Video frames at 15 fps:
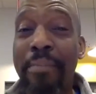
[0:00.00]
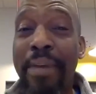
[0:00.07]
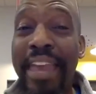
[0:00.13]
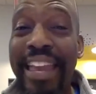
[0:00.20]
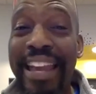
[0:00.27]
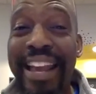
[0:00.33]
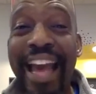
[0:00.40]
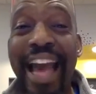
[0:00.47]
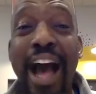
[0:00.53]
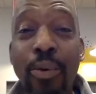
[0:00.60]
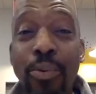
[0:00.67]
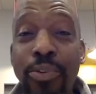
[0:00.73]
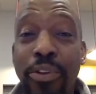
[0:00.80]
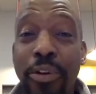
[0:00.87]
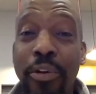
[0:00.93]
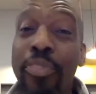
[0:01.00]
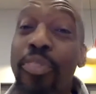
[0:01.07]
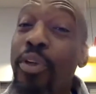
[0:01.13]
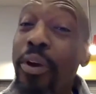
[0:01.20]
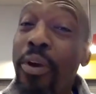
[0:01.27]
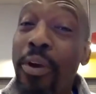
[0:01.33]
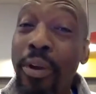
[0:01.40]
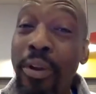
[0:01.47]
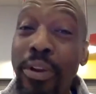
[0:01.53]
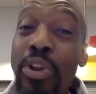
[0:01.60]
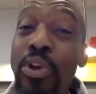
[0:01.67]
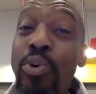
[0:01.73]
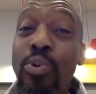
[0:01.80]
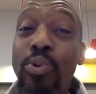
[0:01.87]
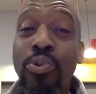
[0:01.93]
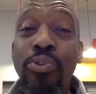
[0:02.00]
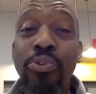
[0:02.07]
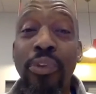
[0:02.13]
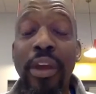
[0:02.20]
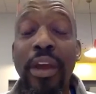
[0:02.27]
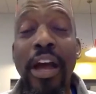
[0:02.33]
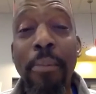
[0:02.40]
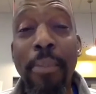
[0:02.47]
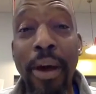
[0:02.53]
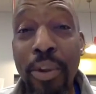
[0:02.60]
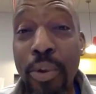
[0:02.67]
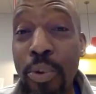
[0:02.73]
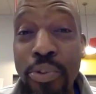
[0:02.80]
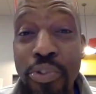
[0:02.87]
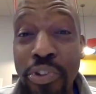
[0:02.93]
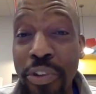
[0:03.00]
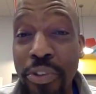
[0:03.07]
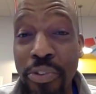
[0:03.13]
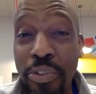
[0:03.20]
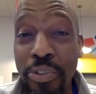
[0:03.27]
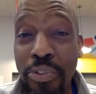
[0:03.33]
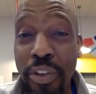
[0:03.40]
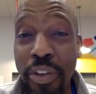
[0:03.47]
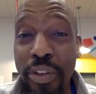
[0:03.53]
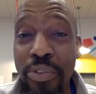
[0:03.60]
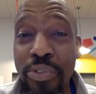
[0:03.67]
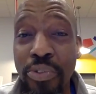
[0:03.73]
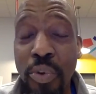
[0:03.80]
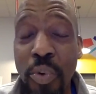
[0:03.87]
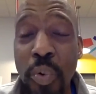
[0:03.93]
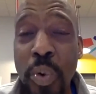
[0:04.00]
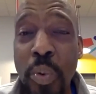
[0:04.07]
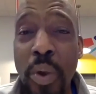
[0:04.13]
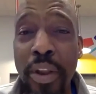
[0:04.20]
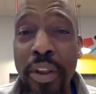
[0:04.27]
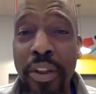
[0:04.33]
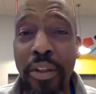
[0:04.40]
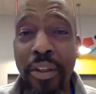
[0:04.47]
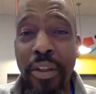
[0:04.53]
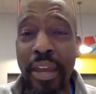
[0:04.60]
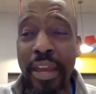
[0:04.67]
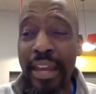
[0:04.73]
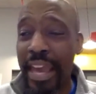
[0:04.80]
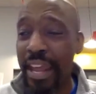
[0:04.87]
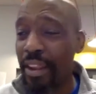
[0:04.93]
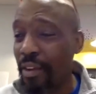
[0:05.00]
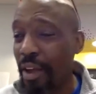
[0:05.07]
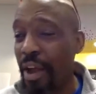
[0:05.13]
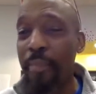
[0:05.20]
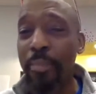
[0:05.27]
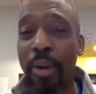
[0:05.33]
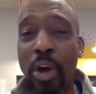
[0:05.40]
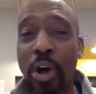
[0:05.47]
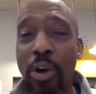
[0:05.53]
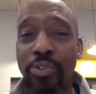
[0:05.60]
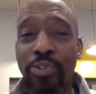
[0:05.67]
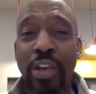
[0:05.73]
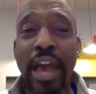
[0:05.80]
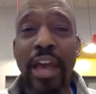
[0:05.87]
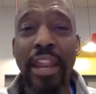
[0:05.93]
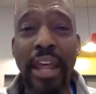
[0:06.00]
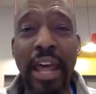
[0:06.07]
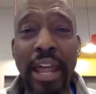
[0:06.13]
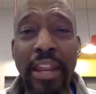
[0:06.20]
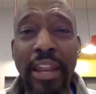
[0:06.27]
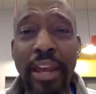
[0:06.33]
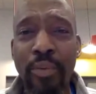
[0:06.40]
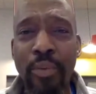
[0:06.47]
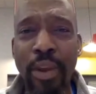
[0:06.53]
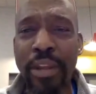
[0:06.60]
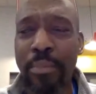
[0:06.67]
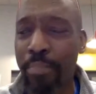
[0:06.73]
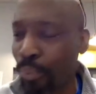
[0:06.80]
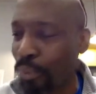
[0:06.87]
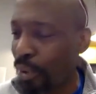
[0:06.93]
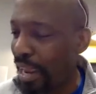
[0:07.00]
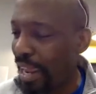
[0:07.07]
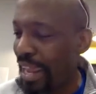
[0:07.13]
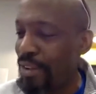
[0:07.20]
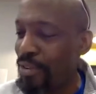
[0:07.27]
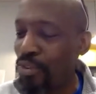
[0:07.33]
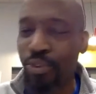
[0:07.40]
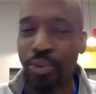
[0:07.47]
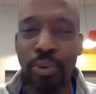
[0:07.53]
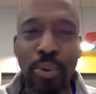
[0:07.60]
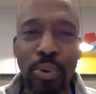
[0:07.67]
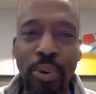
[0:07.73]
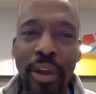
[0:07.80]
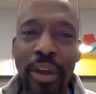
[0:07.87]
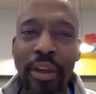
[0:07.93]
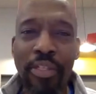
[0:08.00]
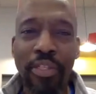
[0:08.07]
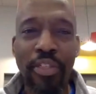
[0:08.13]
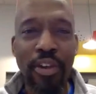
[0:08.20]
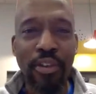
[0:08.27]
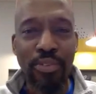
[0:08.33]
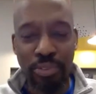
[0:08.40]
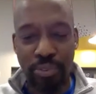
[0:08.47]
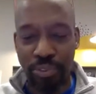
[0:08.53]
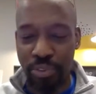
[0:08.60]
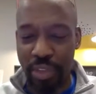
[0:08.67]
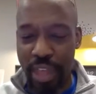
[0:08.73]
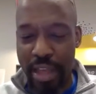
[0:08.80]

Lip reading: encounter the good news about Jesus. We want to kind of come alongside and really pray into this,